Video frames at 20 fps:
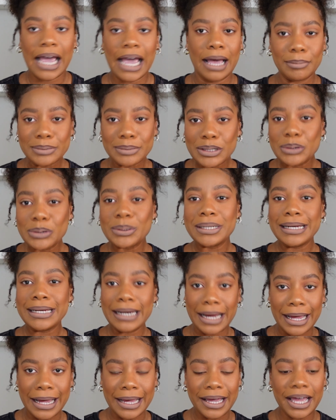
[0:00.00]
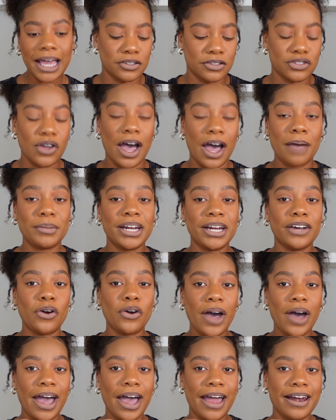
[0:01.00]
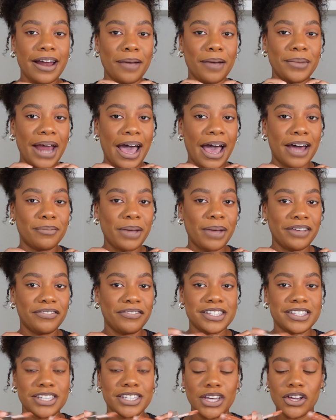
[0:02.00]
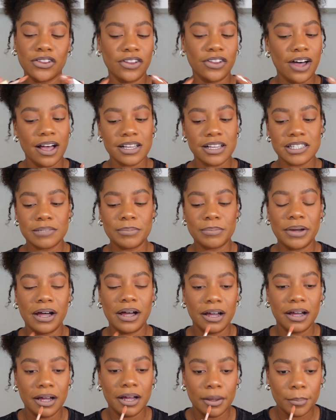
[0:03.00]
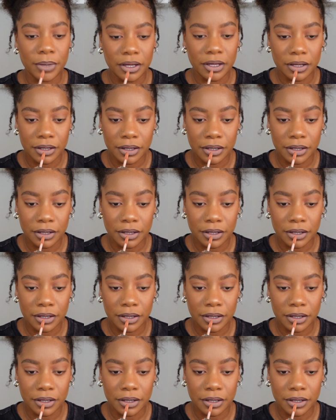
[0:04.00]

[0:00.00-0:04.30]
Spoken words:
absolutely not. So I'm gonna go ahead and I'm gonna add my Fenty Gloss Bomb.